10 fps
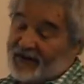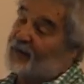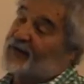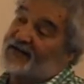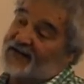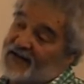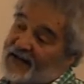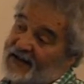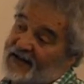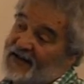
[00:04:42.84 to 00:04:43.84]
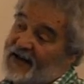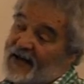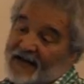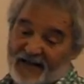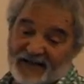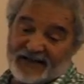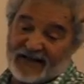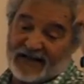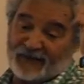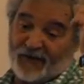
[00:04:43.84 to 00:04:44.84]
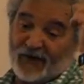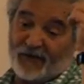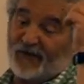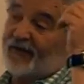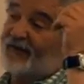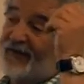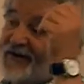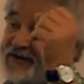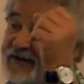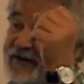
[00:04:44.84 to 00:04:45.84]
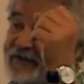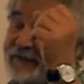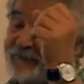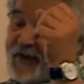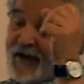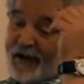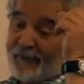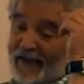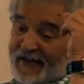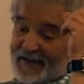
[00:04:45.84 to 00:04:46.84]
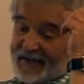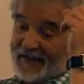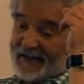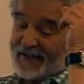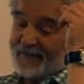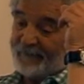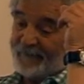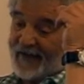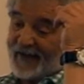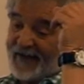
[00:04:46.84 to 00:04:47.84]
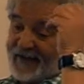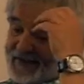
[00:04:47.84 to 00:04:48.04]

the seeds. Now the seeds were no longer fertile, but it